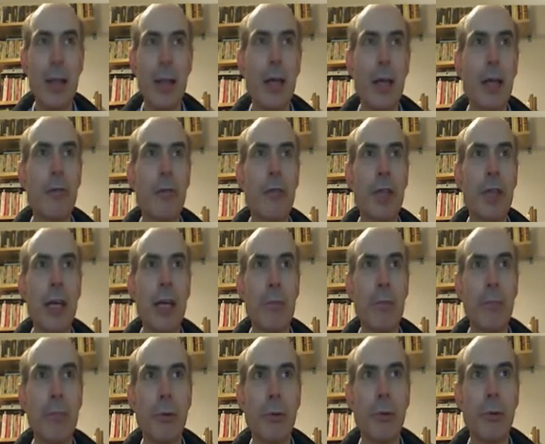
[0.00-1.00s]
if the
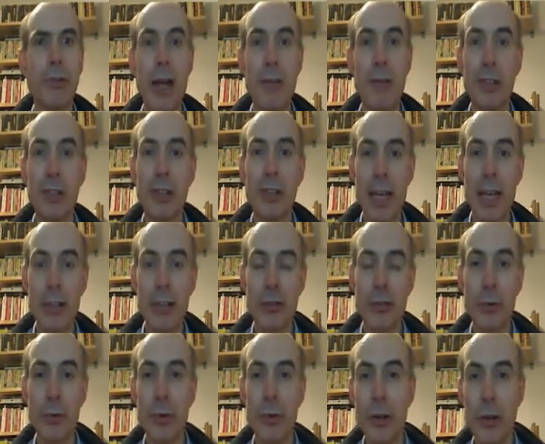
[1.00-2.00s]
input ever gets
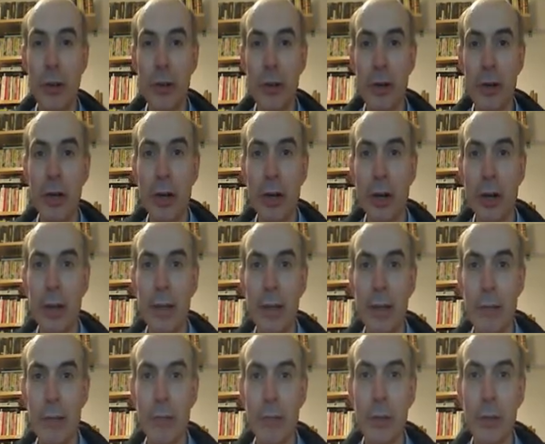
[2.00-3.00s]
to another high
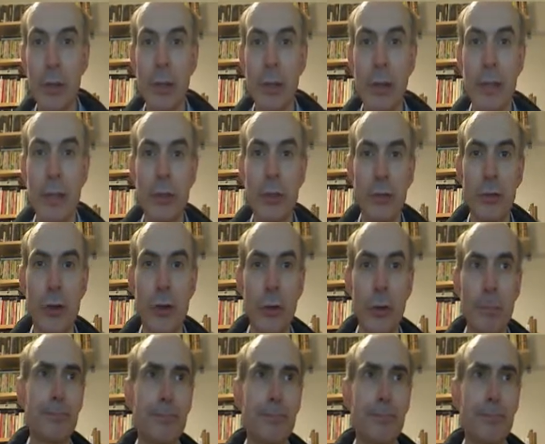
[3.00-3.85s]
level later on.